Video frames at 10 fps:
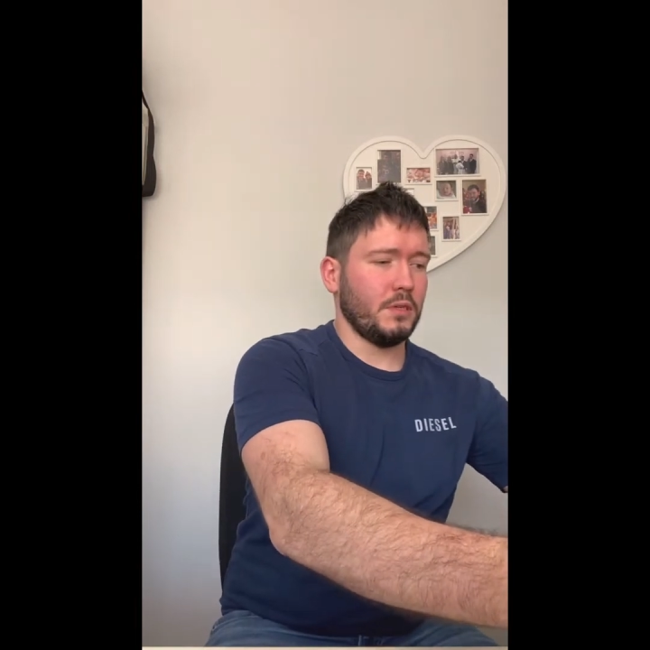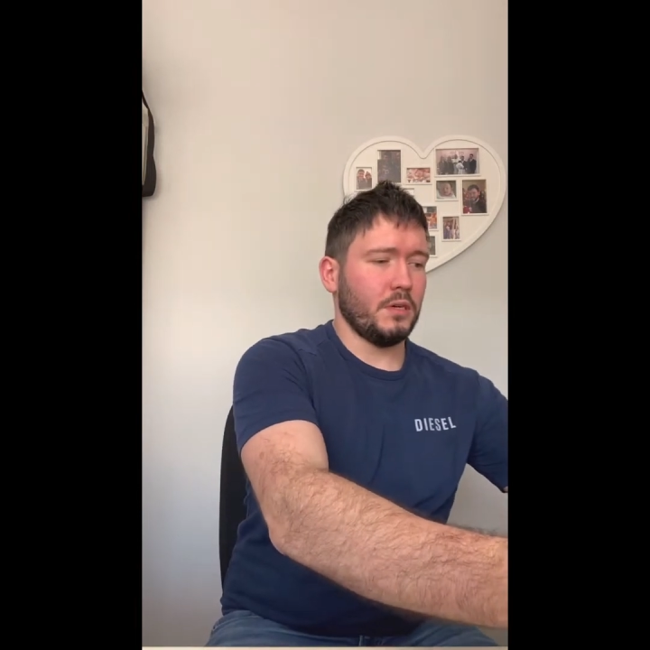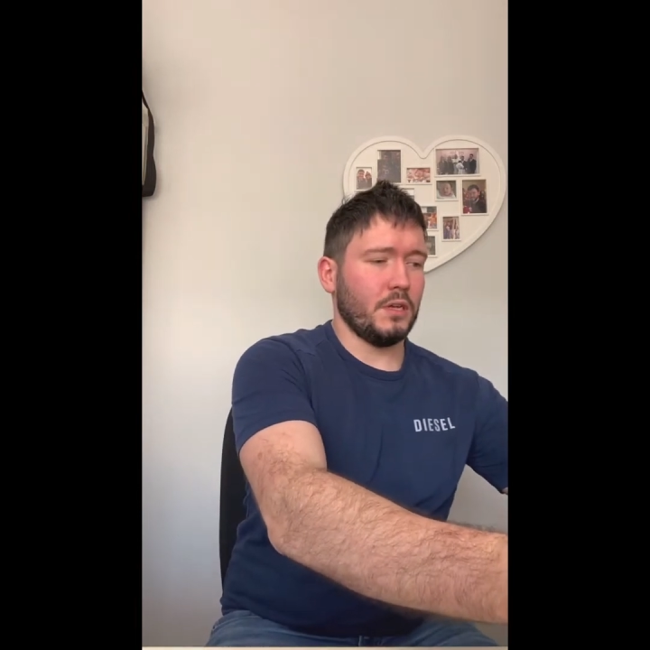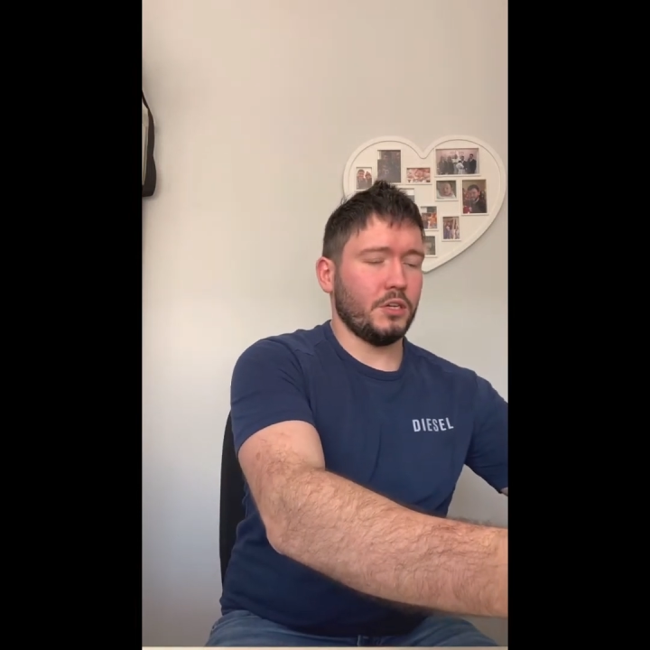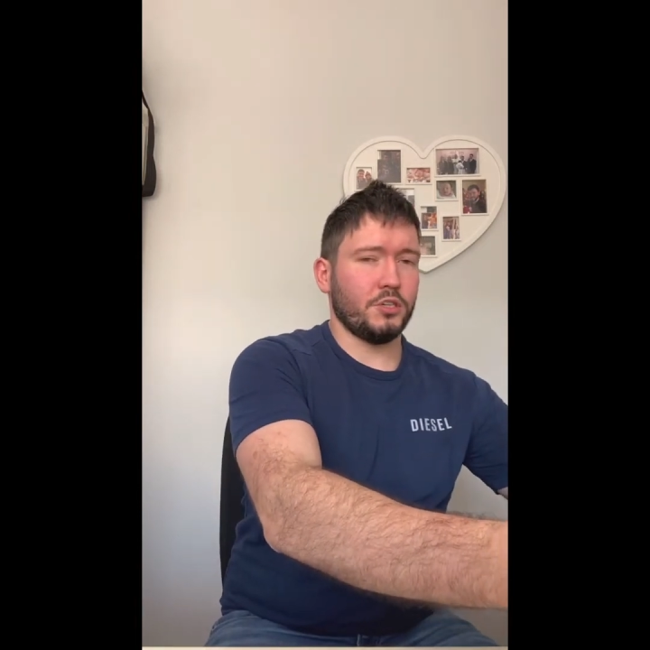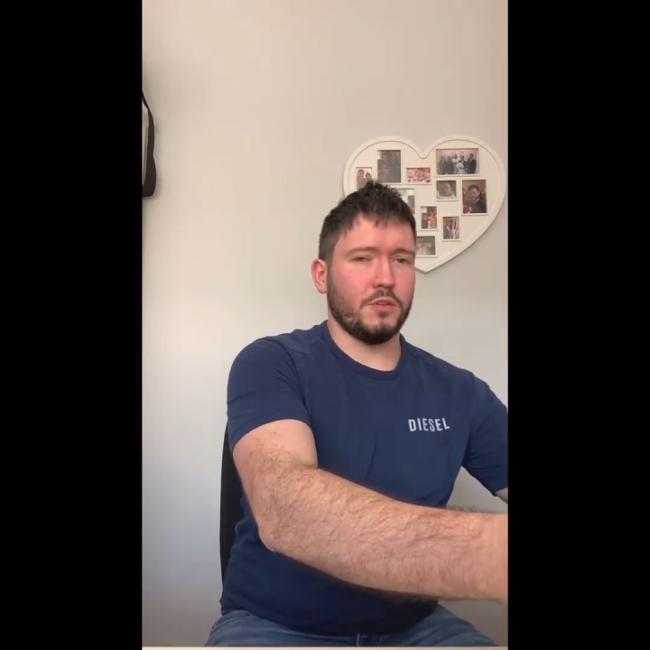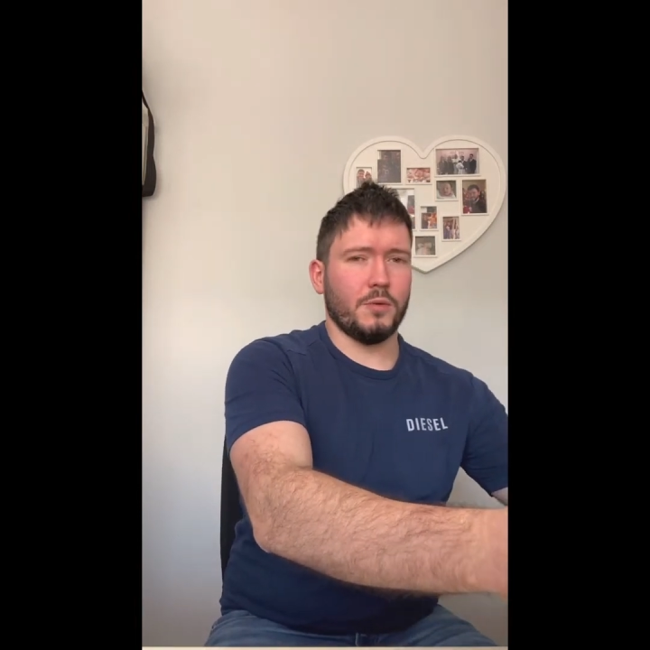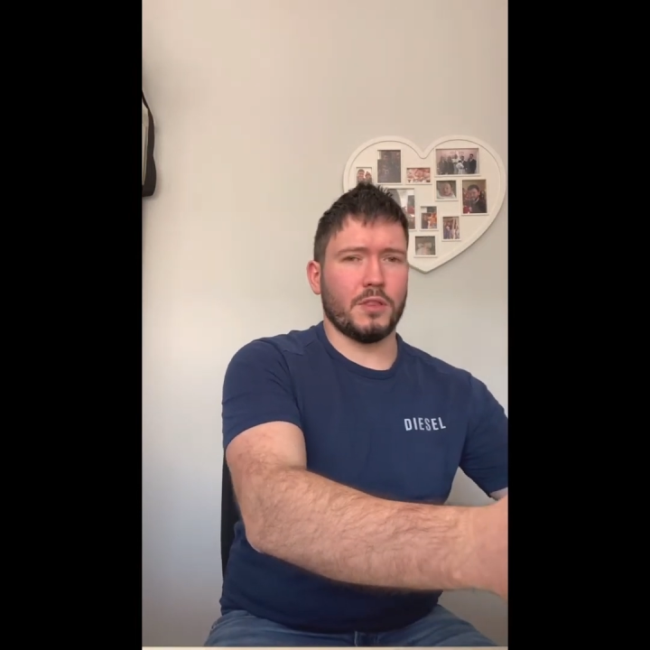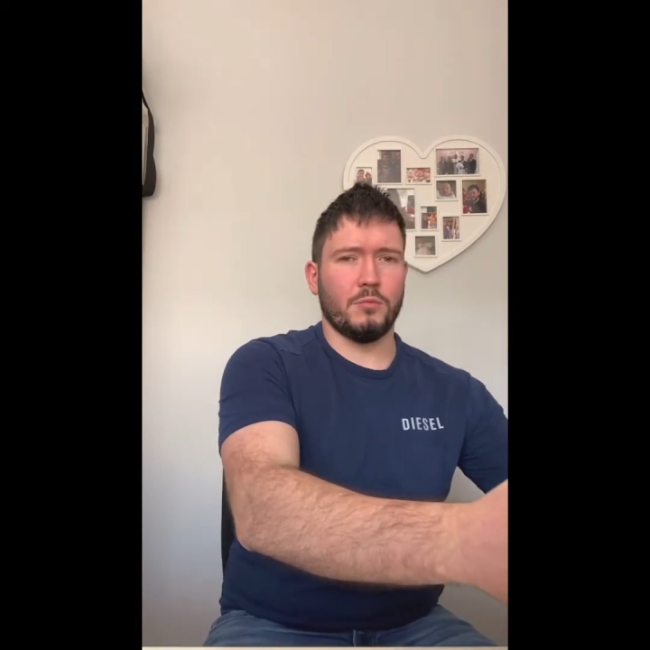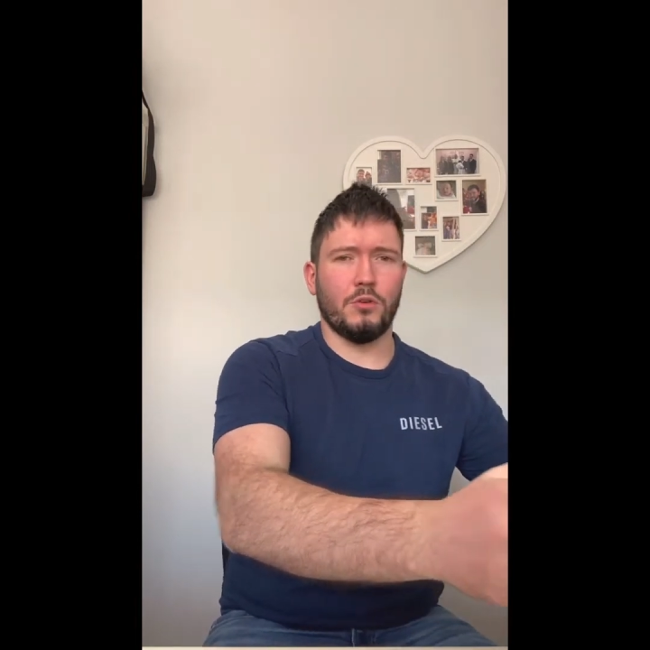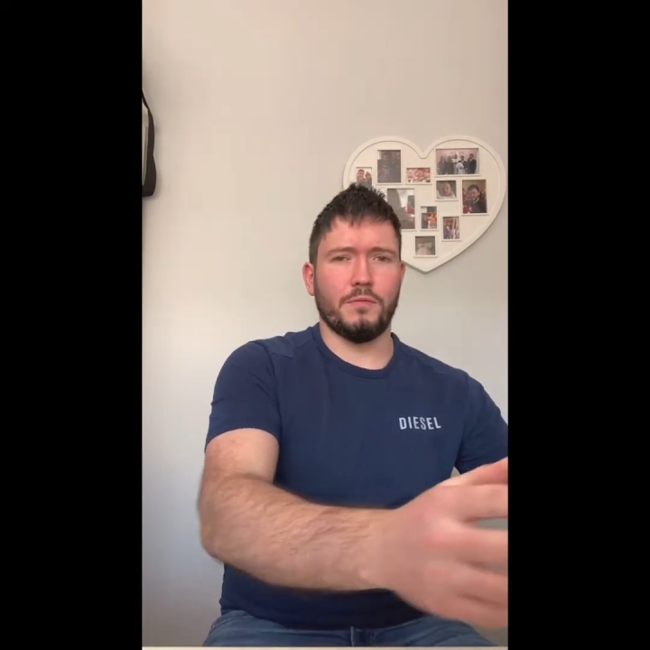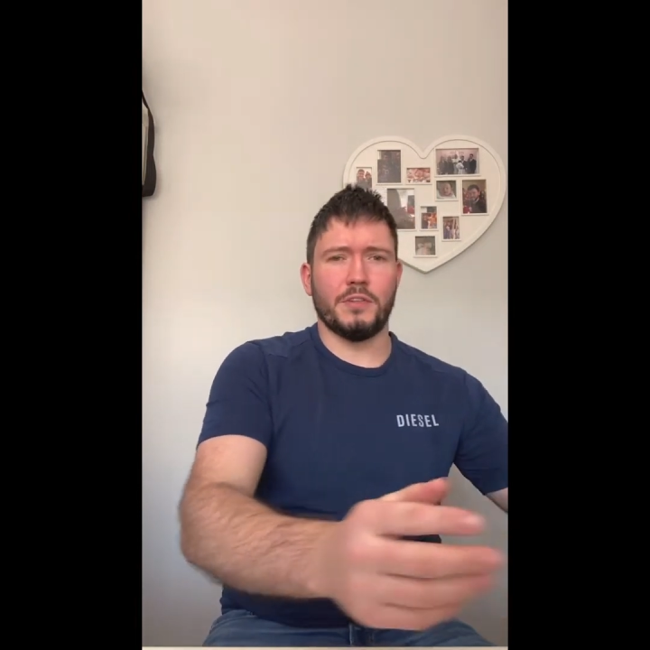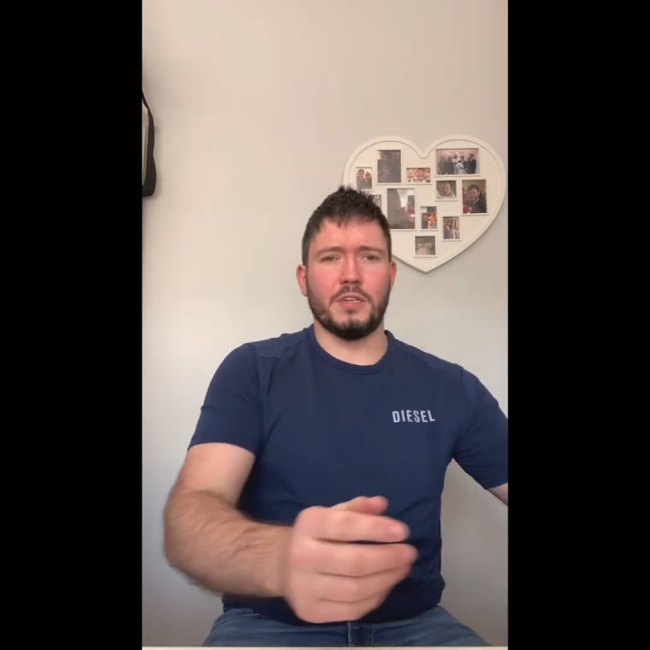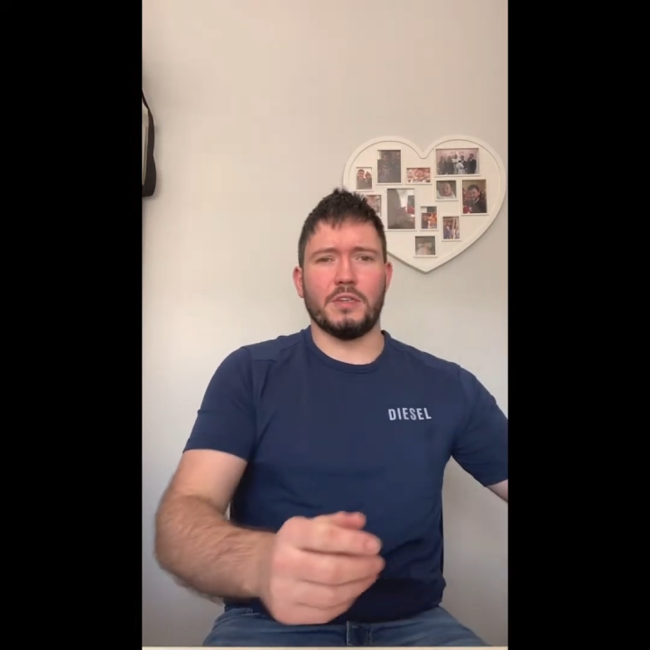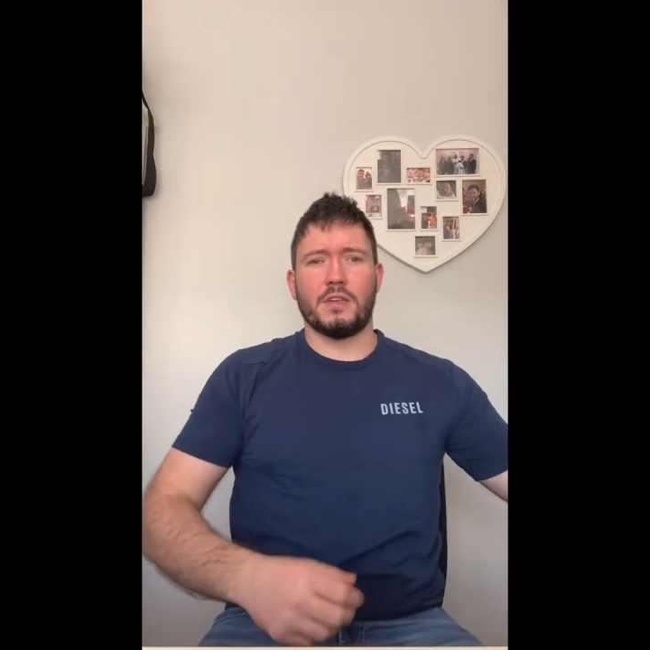and I'll show you what the
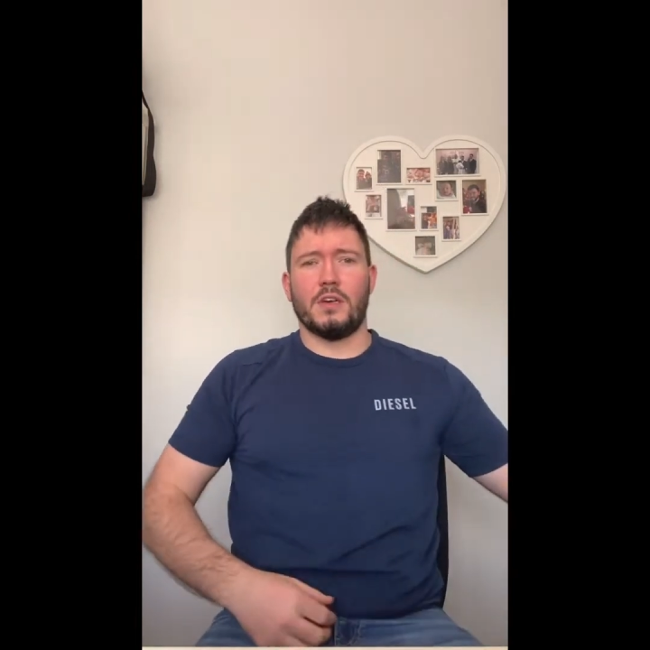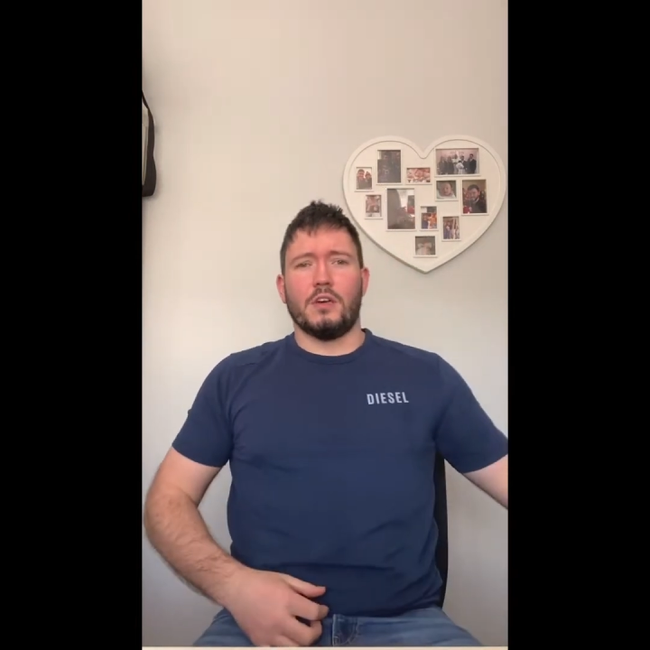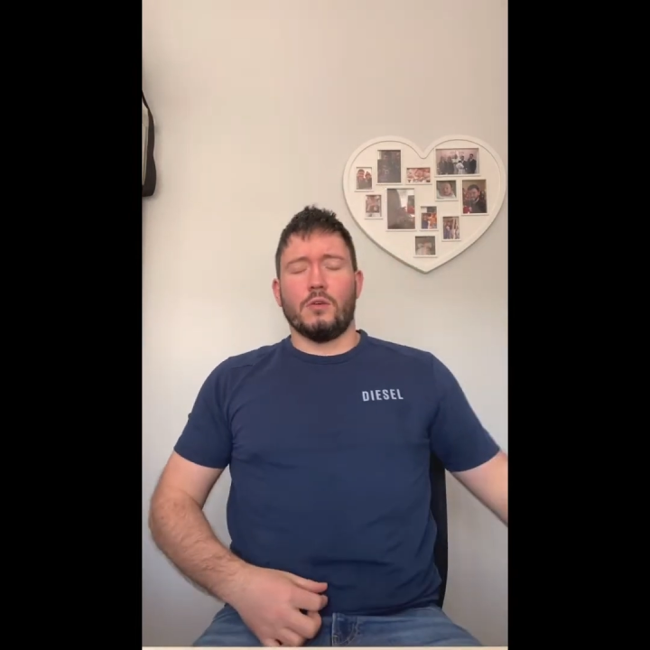movement is.